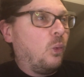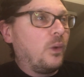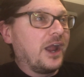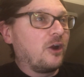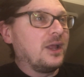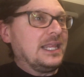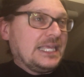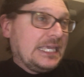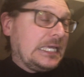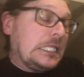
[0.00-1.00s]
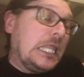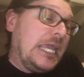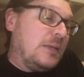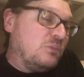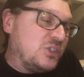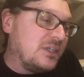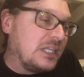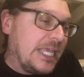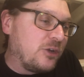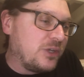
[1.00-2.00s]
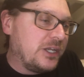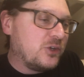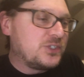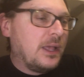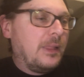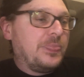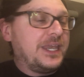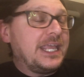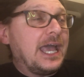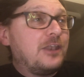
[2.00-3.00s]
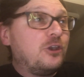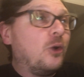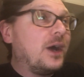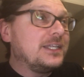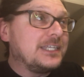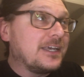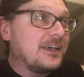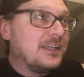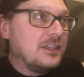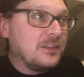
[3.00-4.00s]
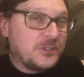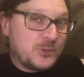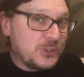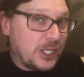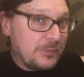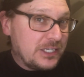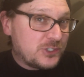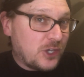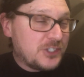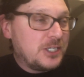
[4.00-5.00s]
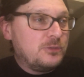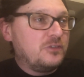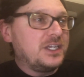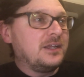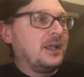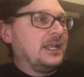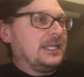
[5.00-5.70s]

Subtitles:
where he claims in later years that he had no idea that this was going to be a saucy movie.